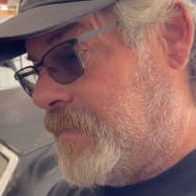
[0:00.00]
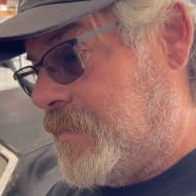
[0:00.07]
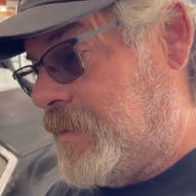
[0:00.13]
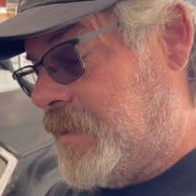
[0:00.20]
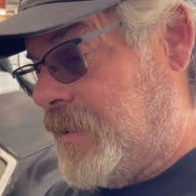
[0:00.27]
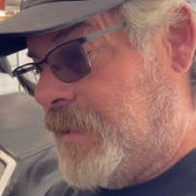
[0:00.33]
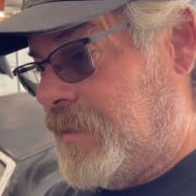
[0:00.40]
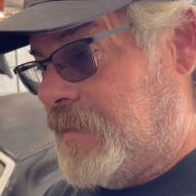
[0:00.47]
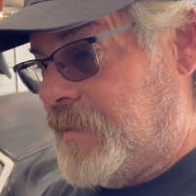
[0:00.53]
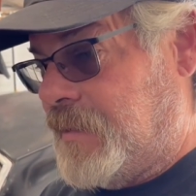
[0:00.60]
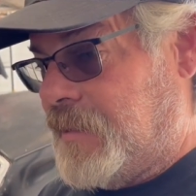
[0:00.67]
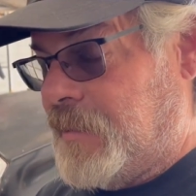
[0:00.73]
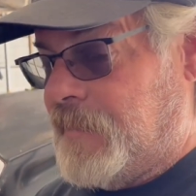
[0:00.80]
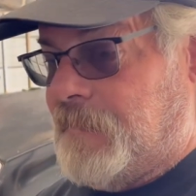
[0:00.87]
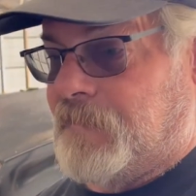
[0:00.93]
and
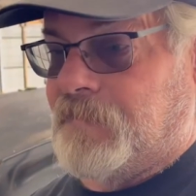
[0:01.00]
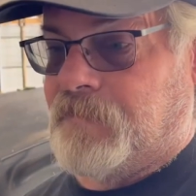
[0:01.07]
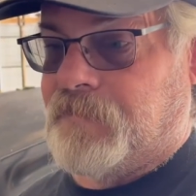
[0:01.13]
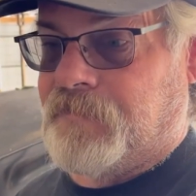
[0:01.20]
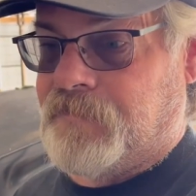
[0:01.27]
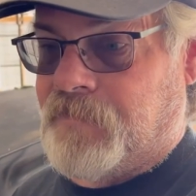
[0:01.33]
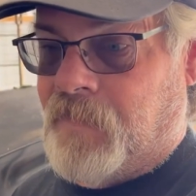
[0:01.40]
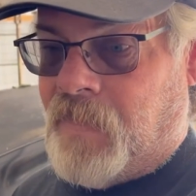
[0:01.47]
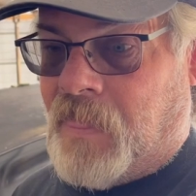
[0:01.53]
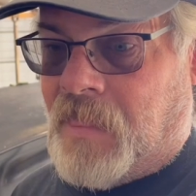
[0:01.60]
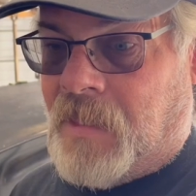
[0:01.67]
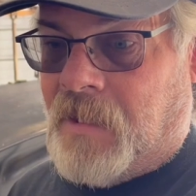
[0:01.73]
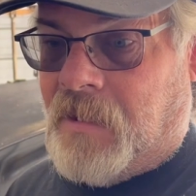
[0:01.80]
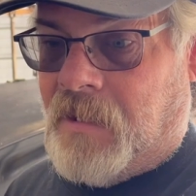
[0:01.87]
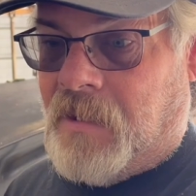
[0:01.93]
the
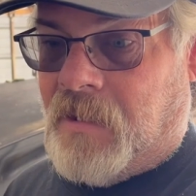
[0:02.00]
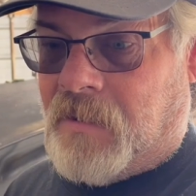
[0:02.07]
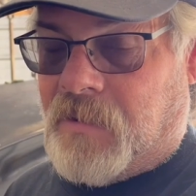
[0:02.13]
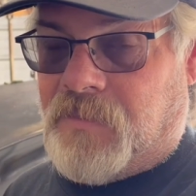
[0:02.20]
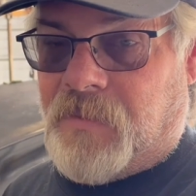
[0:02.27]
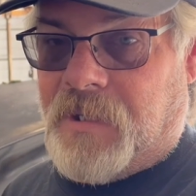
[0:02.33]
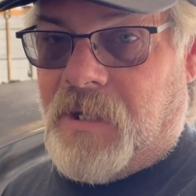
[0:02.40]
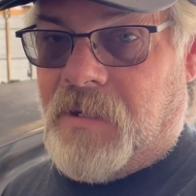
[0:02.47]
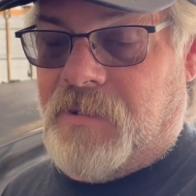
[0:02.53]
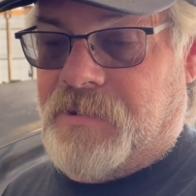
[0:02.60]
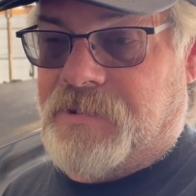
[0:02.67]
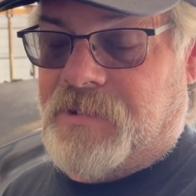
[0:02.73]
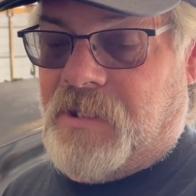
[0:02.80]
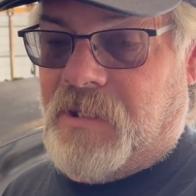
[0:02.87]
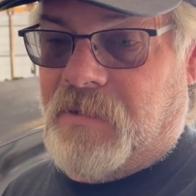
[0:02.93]

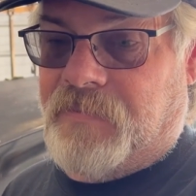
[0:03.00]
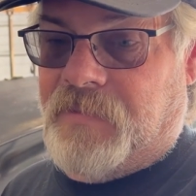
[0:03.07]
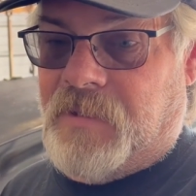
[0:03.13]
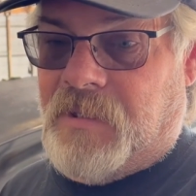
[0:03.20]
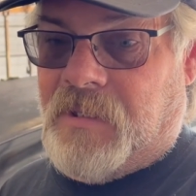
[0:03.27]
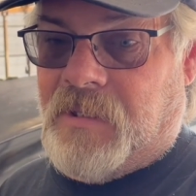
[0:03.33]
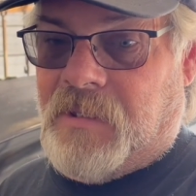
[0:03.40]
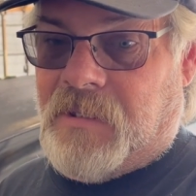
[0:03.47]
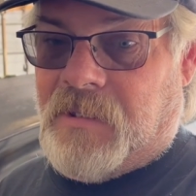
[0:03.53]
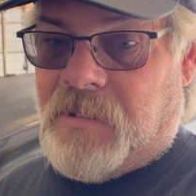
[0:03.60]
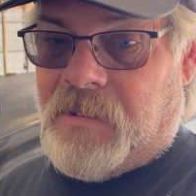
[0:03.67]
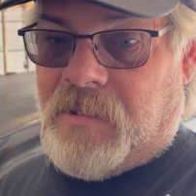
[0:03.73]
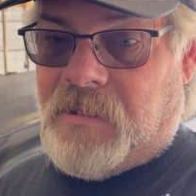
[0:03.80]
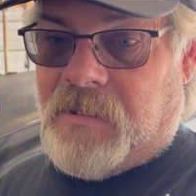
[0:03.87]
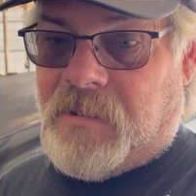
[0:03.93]
300 stuff,
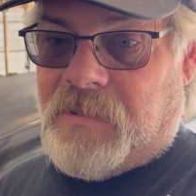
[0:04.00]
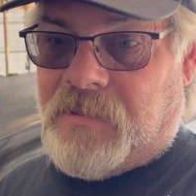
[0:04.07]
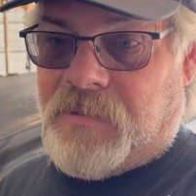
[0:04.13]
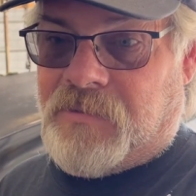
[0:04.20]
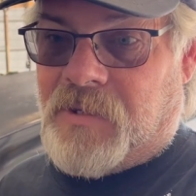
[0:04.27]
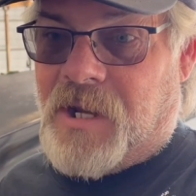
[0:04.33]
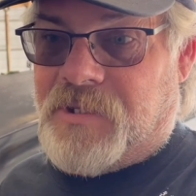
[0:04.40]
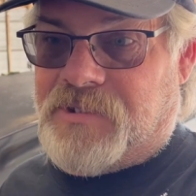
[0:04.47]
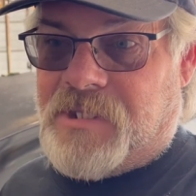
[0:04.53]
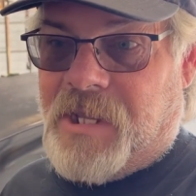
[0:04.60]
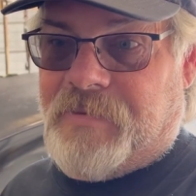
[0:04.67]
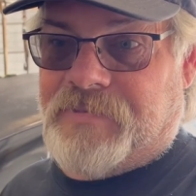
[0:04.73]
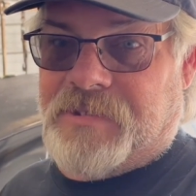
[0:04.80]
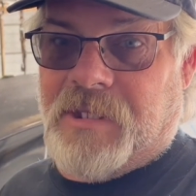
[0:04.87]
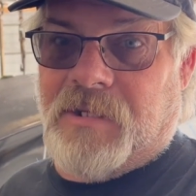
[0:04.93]
the drive
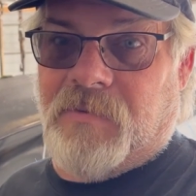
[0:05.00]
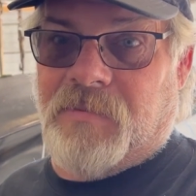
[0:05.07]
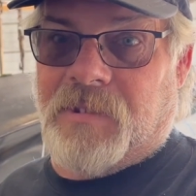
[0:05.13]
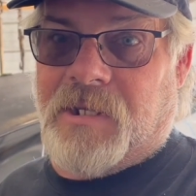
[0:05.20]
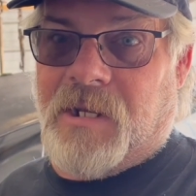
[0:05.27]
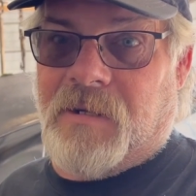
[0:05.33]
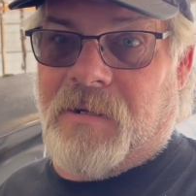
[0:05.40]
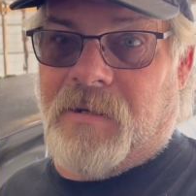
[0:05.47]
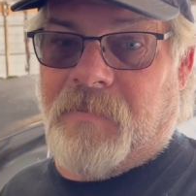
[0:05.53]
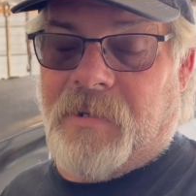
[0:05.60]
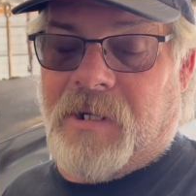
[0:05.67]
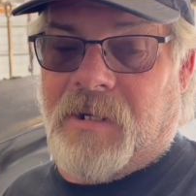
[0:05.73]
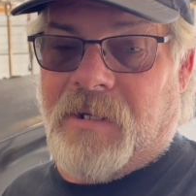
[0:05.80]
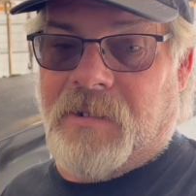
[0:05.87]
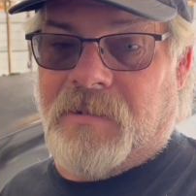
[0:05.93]
shaft set up with a carrier
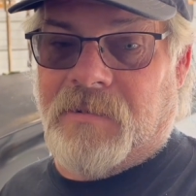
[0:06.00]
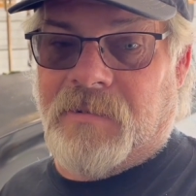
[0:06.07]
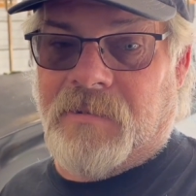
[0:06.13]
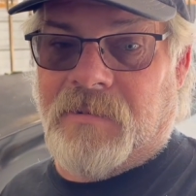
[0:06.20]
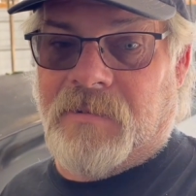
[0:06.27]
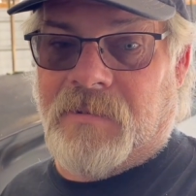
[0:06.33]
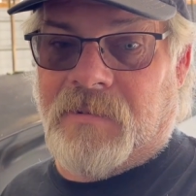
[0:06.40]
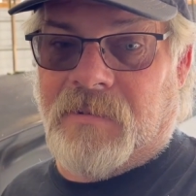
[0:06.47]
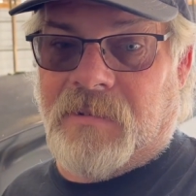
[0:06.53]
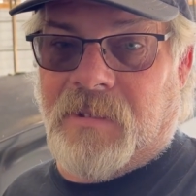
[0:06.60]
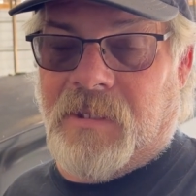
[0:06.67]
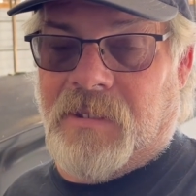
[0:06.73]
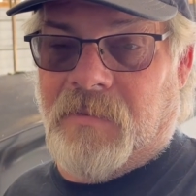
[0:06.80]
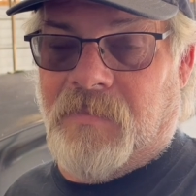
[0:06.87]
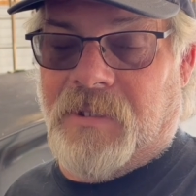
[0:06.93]
bearing
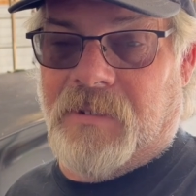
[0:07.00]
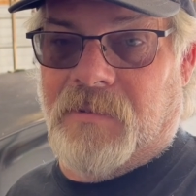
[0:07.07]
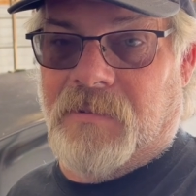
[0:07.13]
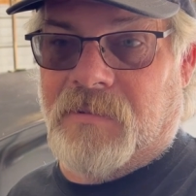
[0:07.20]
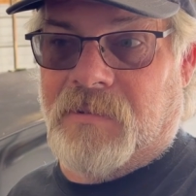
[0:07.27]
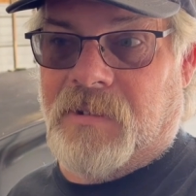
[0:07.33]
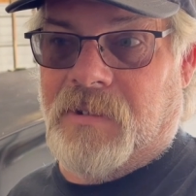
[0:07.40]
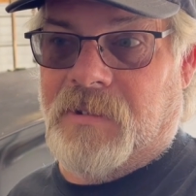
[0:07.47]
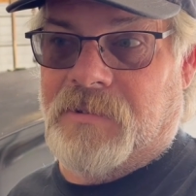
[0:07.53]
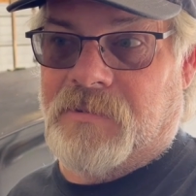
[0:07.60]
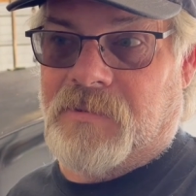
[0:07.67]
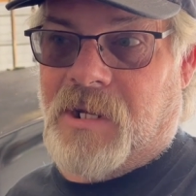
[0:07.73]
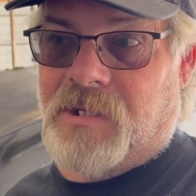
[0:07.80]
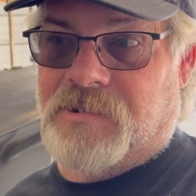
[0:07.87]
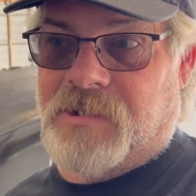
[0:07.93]
in the middle, because the
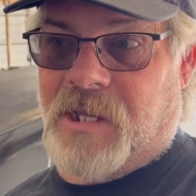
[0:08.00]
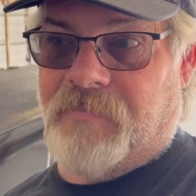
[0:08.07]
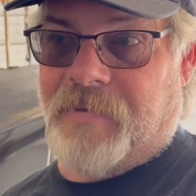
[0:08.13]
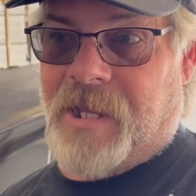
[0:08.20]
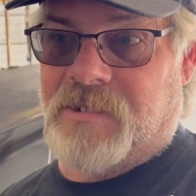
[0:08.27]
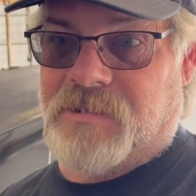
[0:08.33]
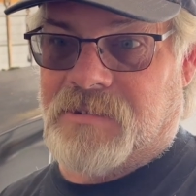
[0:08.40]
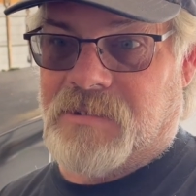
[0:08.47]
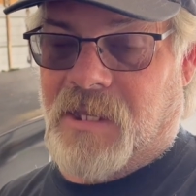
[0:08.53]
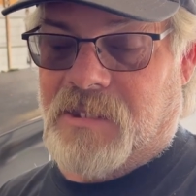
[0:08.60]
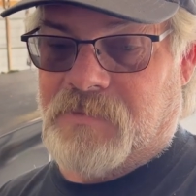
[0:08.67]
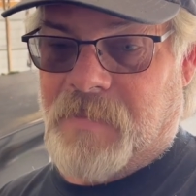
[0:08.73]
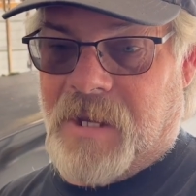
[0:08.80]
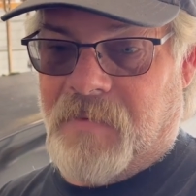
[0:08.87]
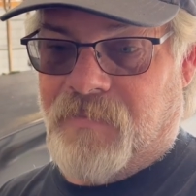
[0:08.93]
drive shaft actually
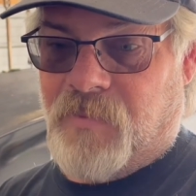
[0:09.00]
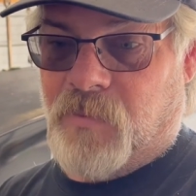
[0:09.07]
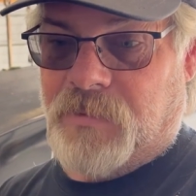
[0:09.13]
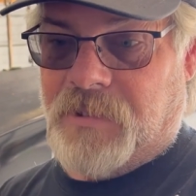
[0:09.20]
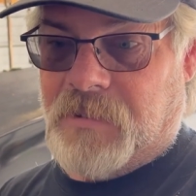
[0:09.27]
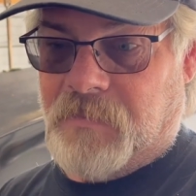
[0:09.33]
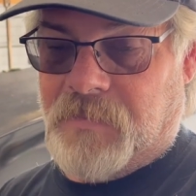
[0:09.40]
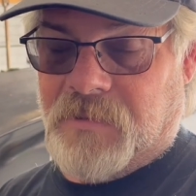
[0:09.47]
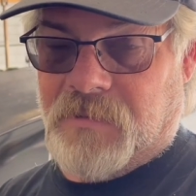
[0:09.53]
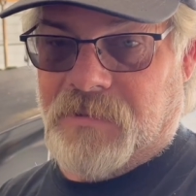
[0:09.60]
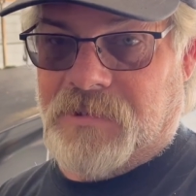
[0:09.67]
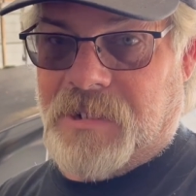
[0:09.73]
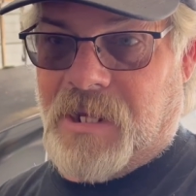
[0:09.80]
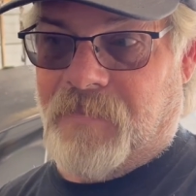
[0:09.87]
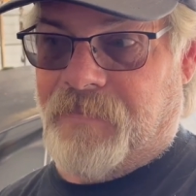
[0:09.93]
slides back and forth in the middle
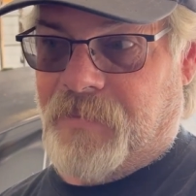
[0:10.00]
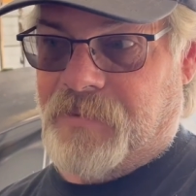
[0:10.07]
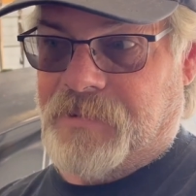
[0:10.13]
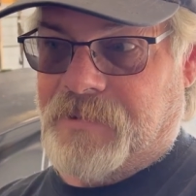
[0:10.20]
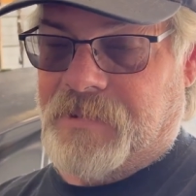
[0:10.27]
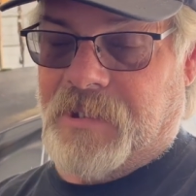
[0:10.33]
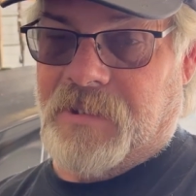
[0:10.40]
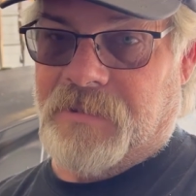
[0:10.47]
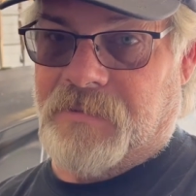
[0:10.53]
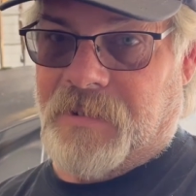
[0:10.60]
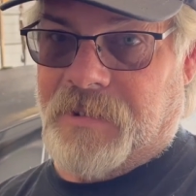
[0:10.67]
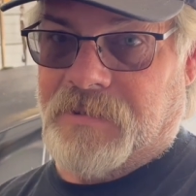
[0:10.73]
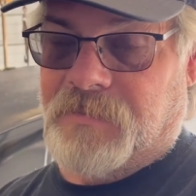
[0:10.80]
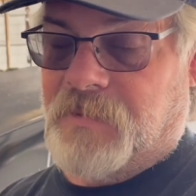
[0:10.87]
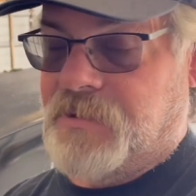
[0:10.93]
of the shaft versus at the
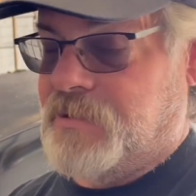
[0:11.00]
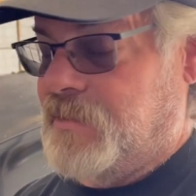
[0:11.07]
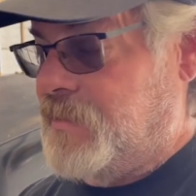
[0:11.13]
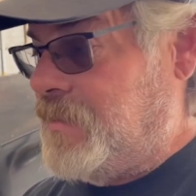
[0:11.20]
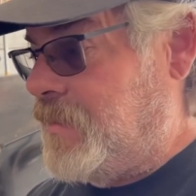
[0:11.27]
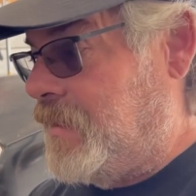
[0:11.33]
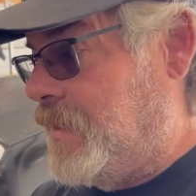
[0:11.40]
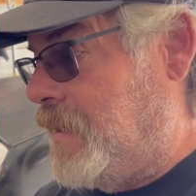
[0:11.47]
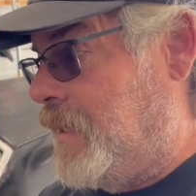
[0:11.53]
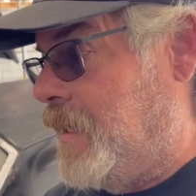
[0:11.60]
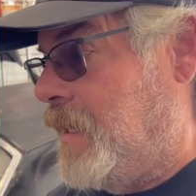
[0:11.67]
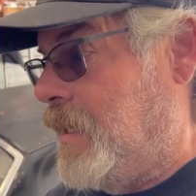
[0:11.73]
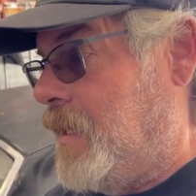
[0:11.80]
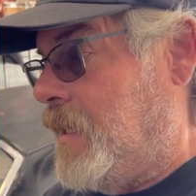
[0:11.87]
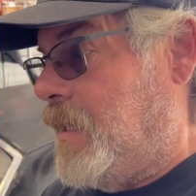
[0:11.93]
transmission.
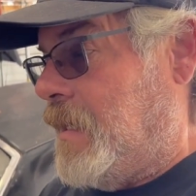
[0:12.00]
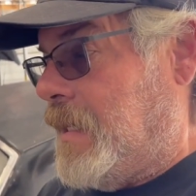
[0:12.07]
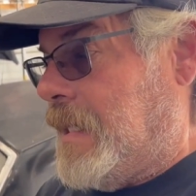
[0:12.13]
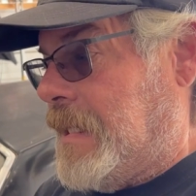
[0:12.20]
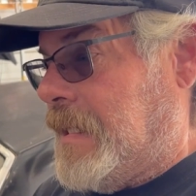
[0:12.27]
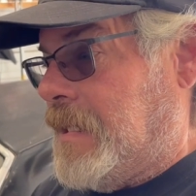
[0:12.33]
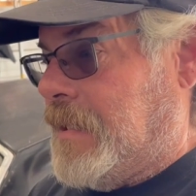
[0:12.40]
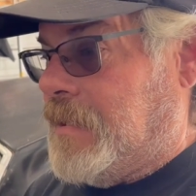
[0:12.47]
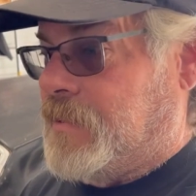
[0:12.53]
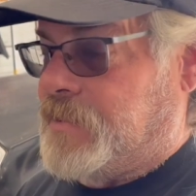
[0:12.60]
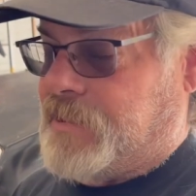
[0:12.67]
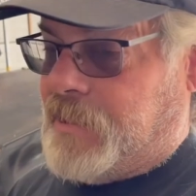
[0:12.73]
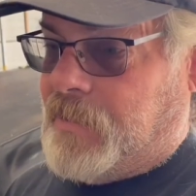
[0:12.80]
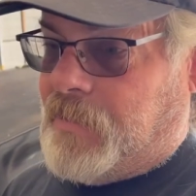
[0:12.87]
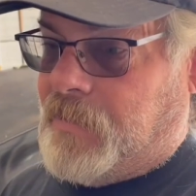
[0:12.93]

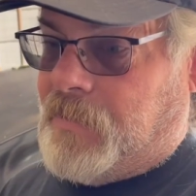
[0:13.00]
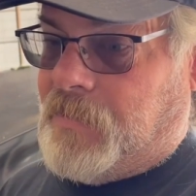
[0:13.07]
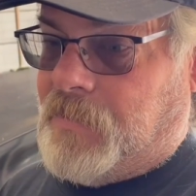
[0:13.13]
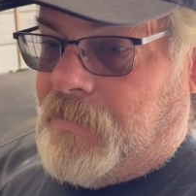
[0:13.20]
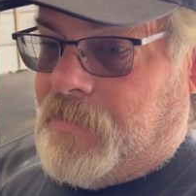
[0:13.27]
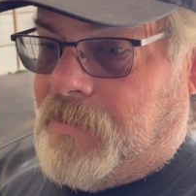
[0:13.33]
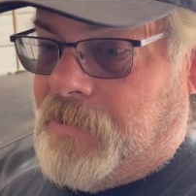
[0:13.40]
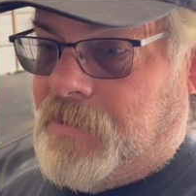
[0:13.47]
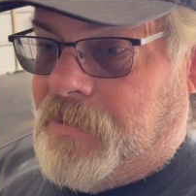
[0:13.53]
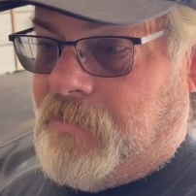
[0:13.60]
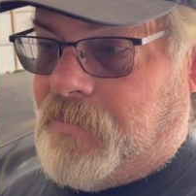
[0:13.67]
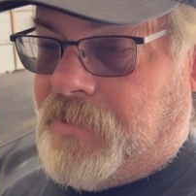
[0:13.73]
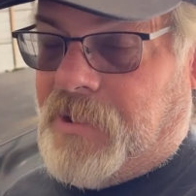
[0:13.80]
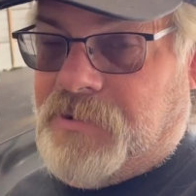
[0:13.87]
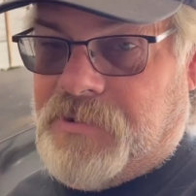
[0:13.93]
So
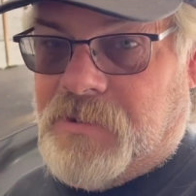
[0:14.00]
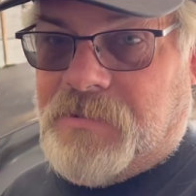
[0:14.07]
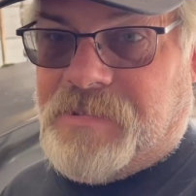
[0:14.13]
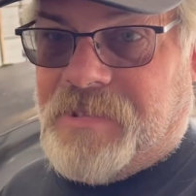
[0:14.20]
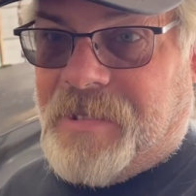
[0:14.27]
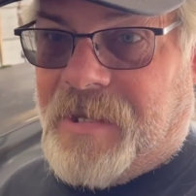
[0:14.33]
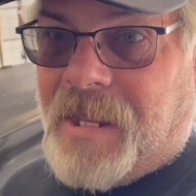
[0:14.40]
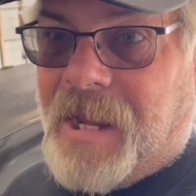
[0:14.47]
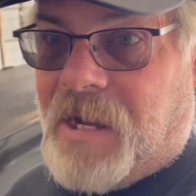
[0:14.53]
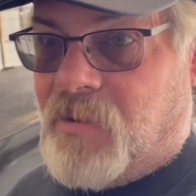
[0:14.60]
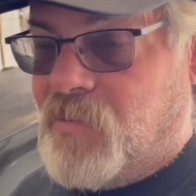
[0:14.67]
with us using the NAG